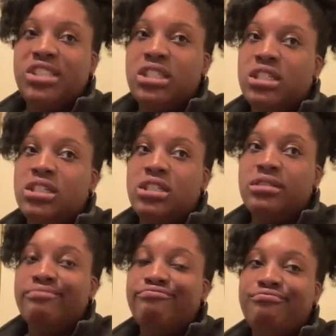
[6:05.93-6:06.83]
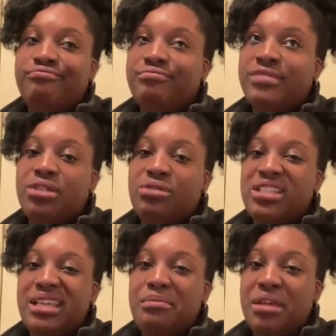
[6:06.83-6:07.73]
don't want to
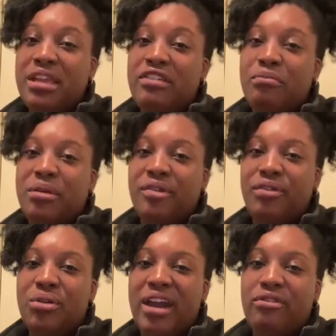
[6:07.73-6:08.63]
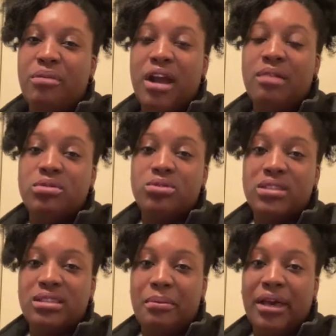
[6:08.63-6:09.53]
say beef, but if you have problems with
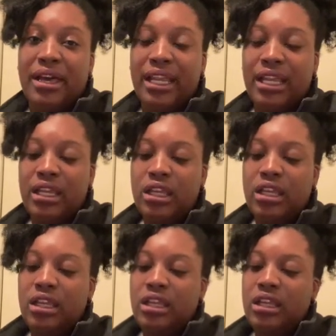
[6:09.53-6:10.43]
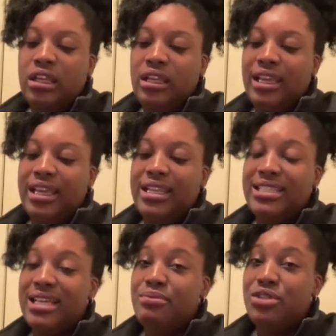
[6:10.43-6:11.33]
somebody and it's
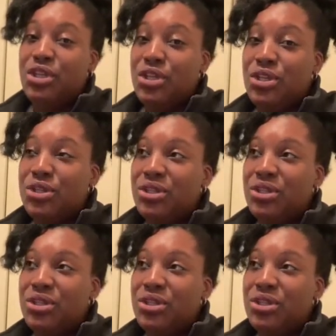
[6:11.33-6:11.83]
up to you,